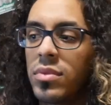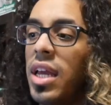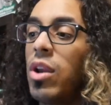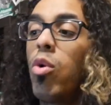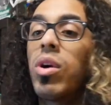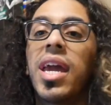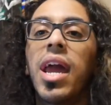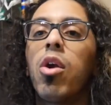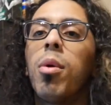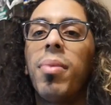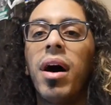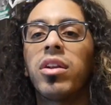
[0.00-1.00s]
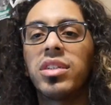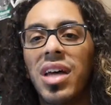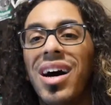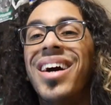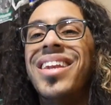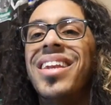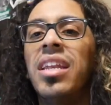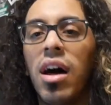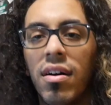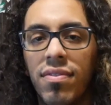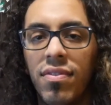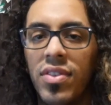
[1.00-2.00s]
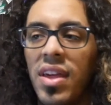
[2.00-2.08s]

They don't care about us enough.